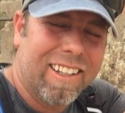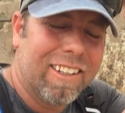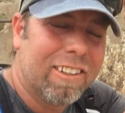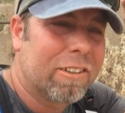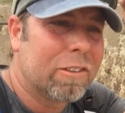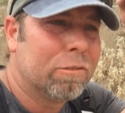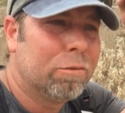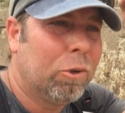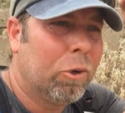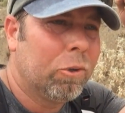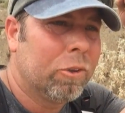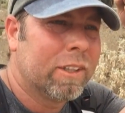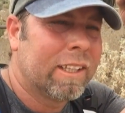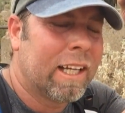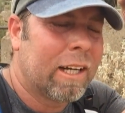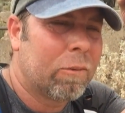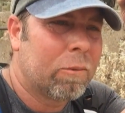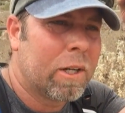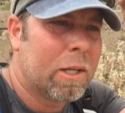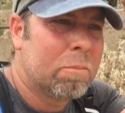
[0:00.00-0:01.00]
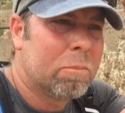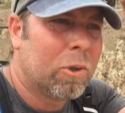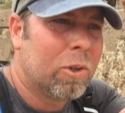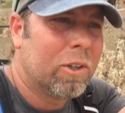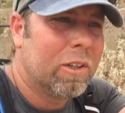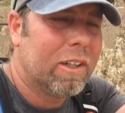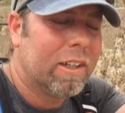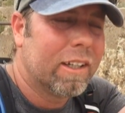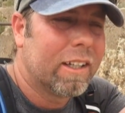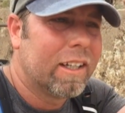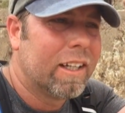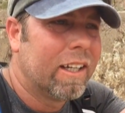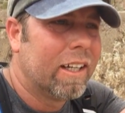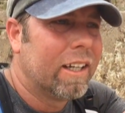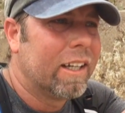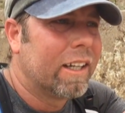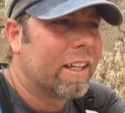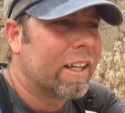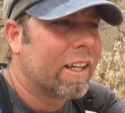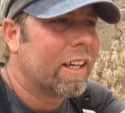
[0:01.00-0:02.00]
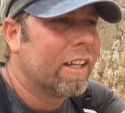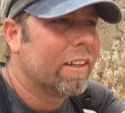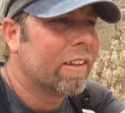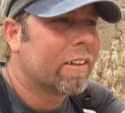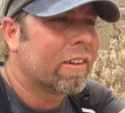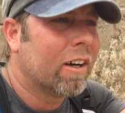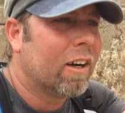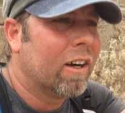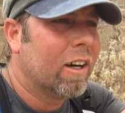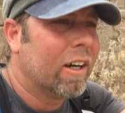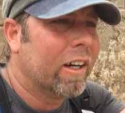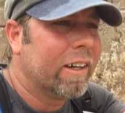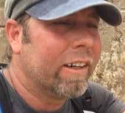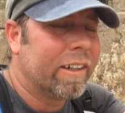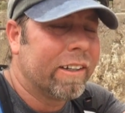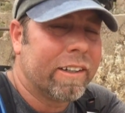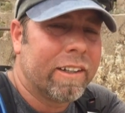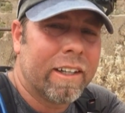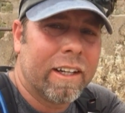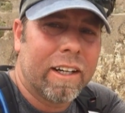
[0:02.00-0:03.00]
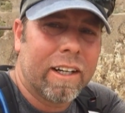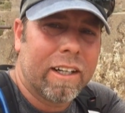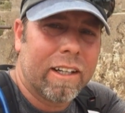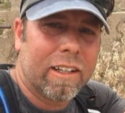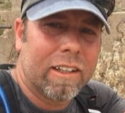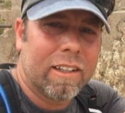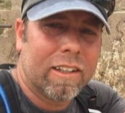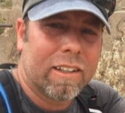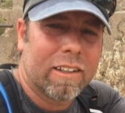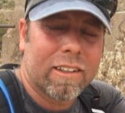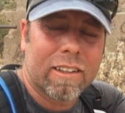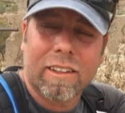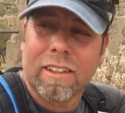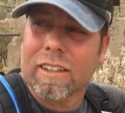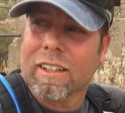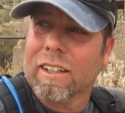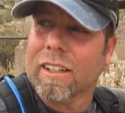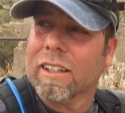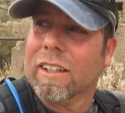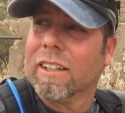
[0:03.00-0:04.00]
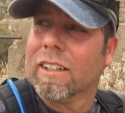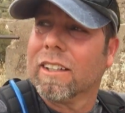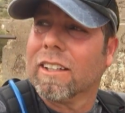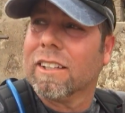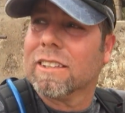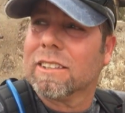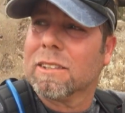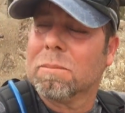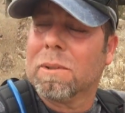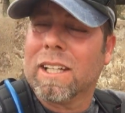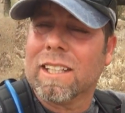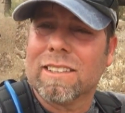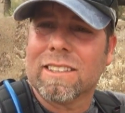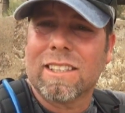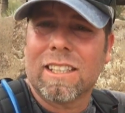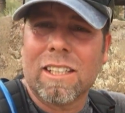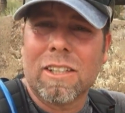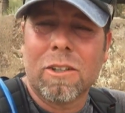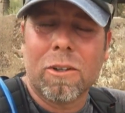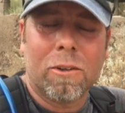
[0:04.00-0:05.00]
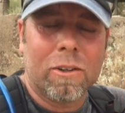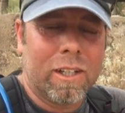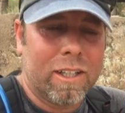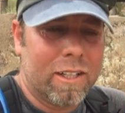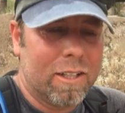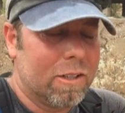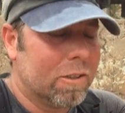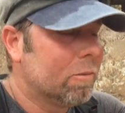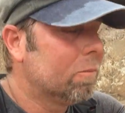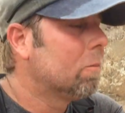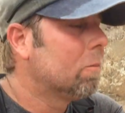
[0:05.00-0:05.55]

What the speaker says: looking forward to that Red Bull. Get in the car and get some AC going.